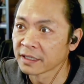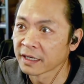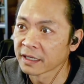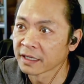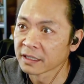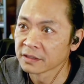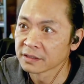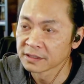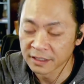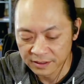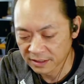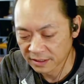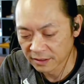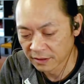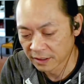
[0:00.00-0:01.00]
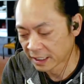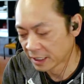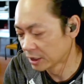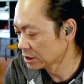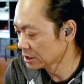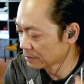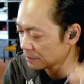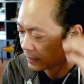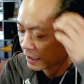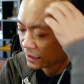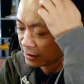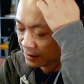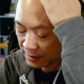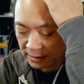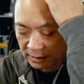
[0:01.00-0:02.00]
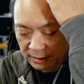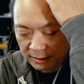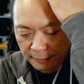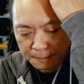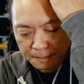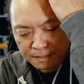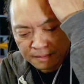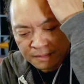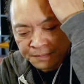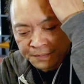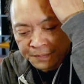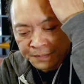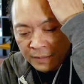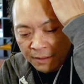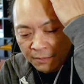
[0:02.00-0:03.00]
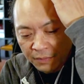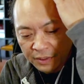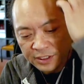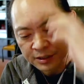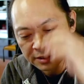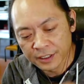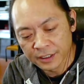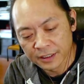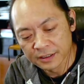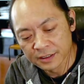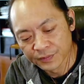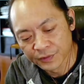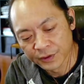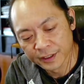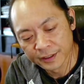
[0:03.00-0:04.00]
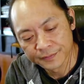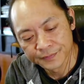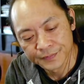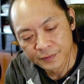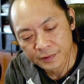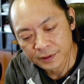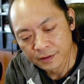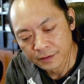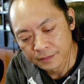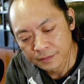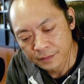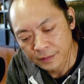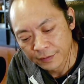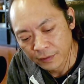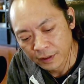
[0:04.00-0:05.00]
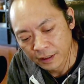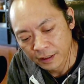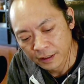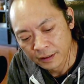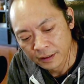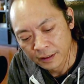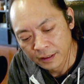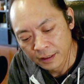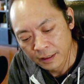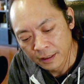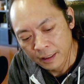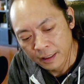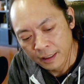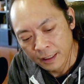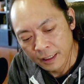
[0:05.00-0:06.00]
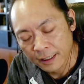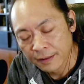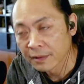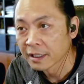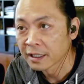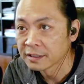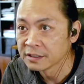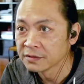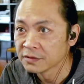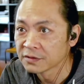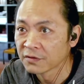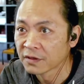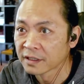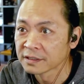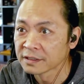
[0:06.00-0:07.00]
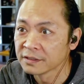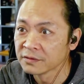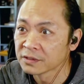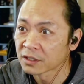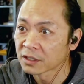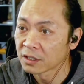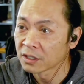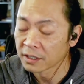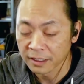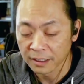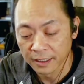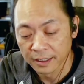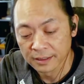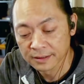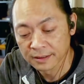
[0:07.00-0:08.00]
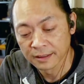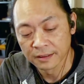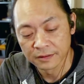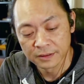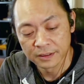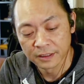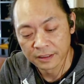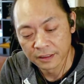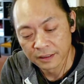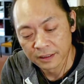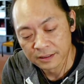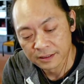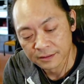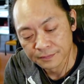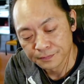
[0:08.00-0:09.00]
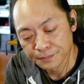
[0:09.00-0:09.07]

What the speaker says: I had to go to go get her some medicine. So, but she's good this morning. So I'm glad she was fine. She was hurting last night. It was kind of crazy.